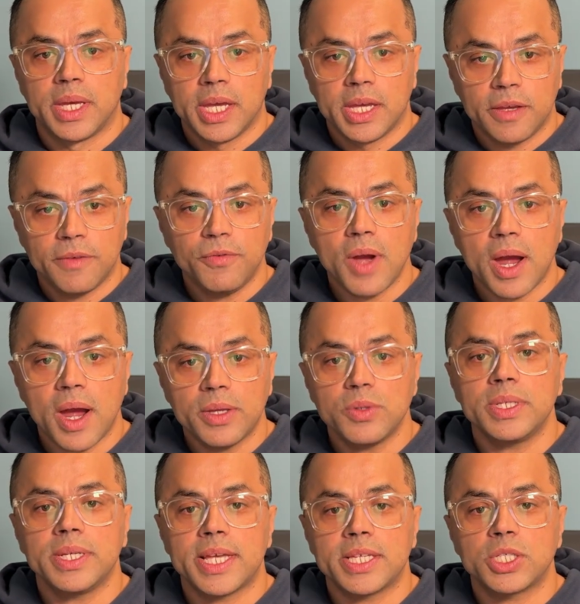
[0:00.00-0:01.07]
If you are
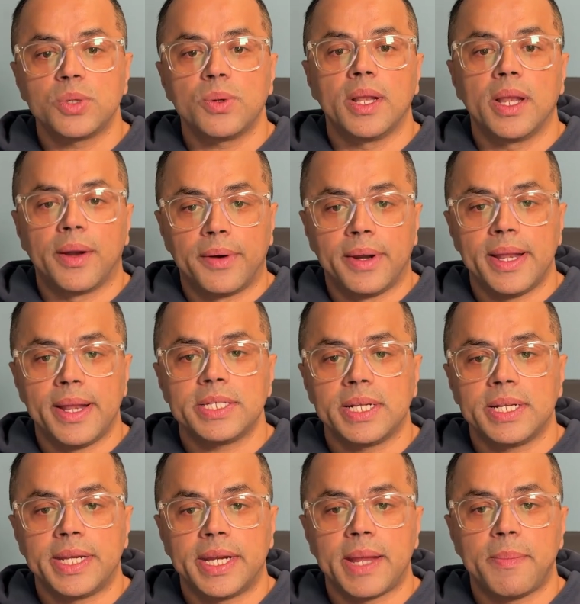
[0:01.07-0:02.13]
using SQL or relational
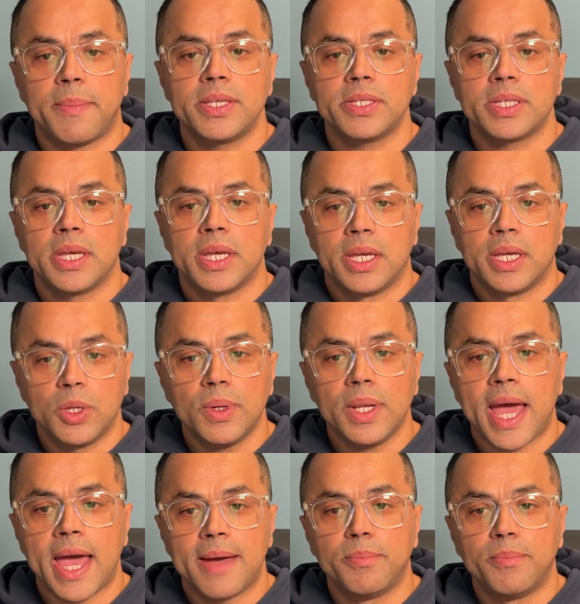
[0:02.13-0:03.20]
database, you will
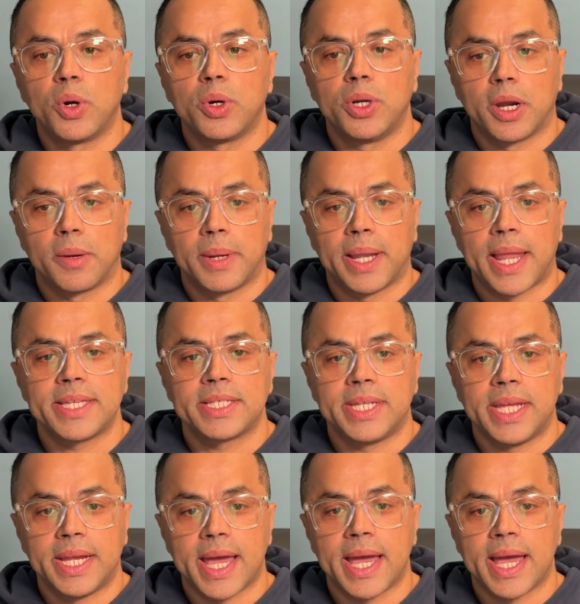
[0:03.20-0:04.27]
have more normalized
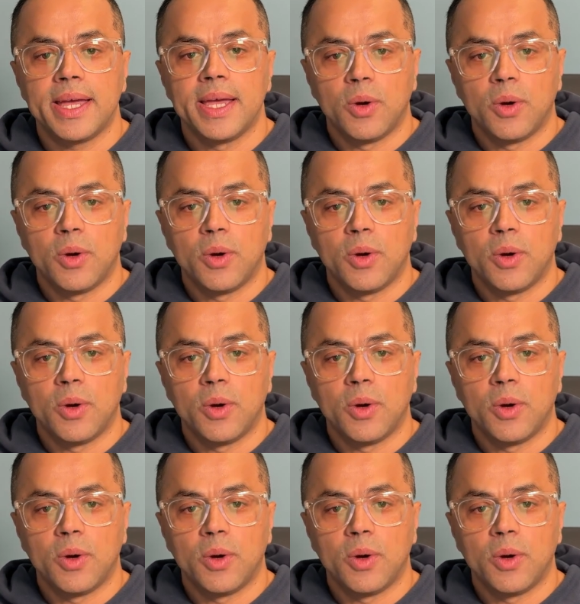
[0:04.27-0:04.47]
data,